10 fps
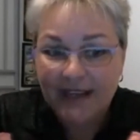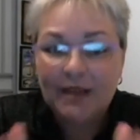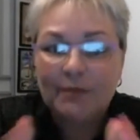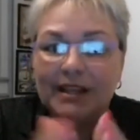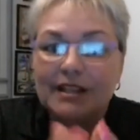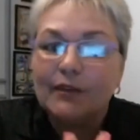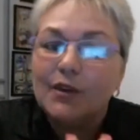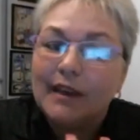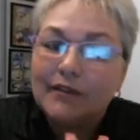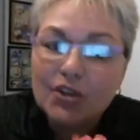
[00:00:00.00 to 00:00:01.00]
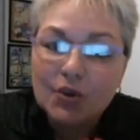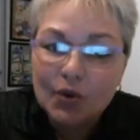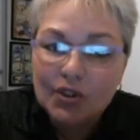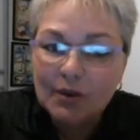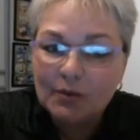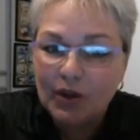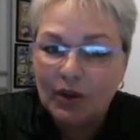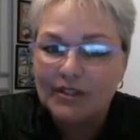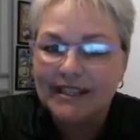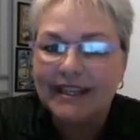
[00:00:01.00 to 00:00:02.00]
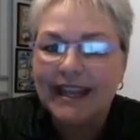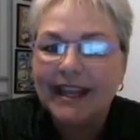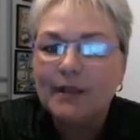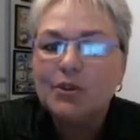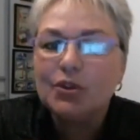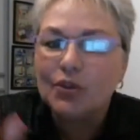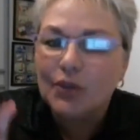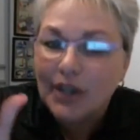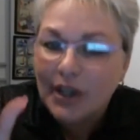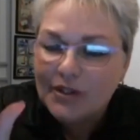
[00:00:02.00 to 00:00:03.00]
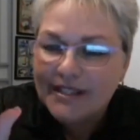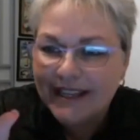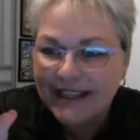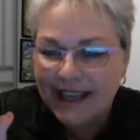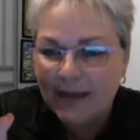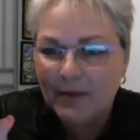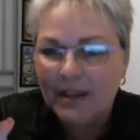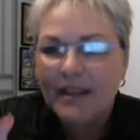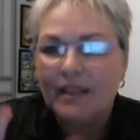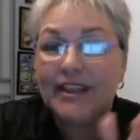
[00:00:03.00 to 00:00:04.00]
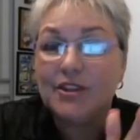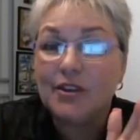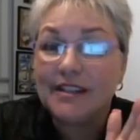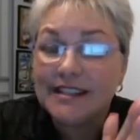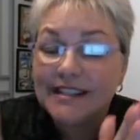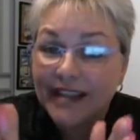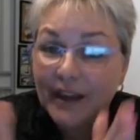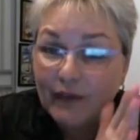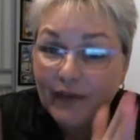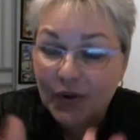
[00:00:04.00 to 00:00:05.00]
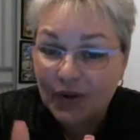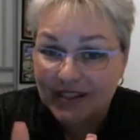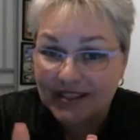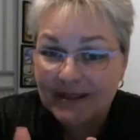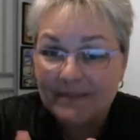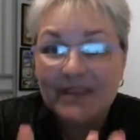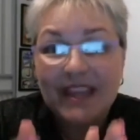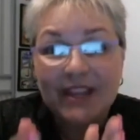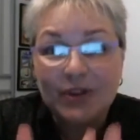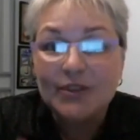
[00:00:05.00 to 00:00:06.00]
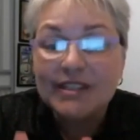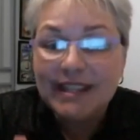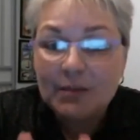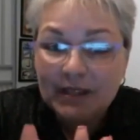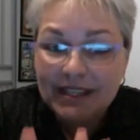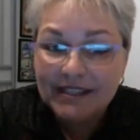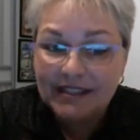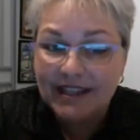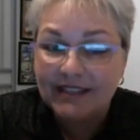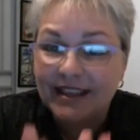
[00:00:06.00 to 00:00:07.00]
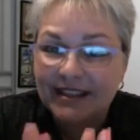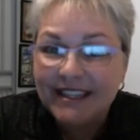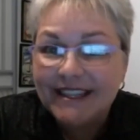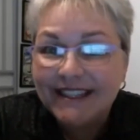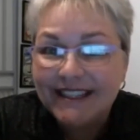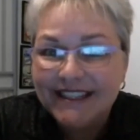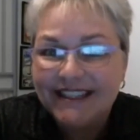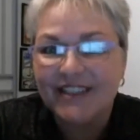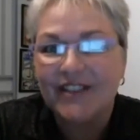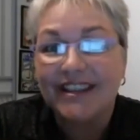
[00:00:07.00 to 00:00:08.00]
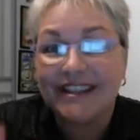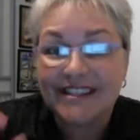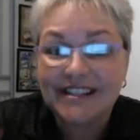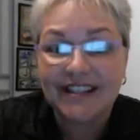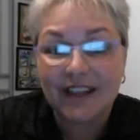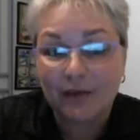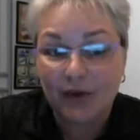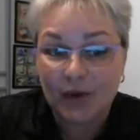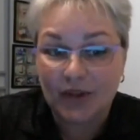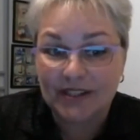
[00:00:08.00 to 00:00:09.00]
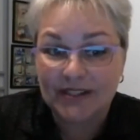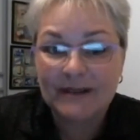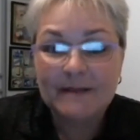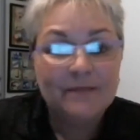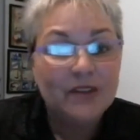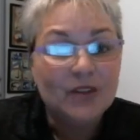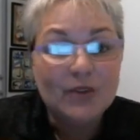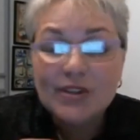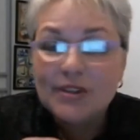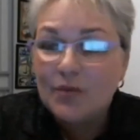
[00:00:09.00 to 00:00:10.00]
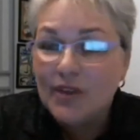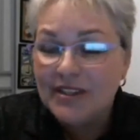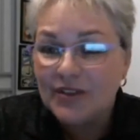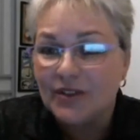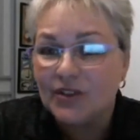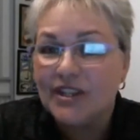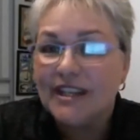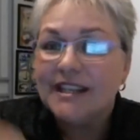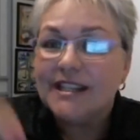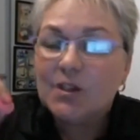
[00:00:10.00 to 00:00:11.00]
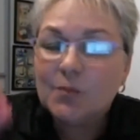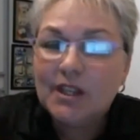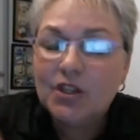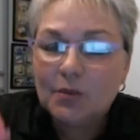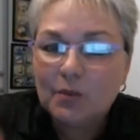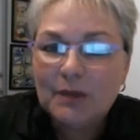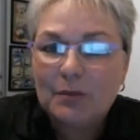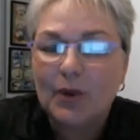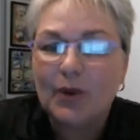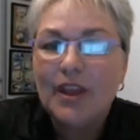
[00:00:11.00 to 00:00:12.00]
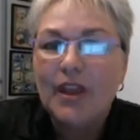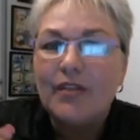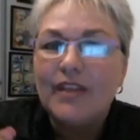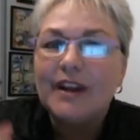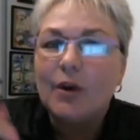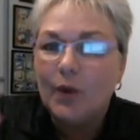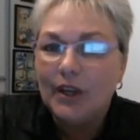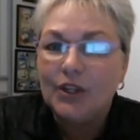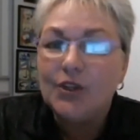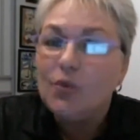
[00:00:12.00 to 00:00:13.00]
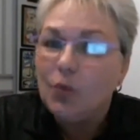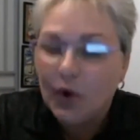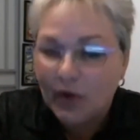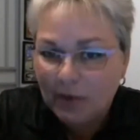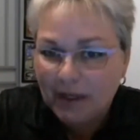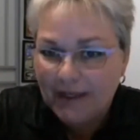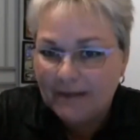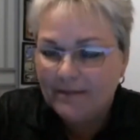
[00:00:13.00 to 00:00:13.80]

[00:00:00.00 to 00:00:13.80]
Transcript: Because if you have short-term goals, it helps you to close that gap, that you can stay focused. And your team needs that. They need a leader that can stay focused. Do some research. Speak to people that are where you want to be.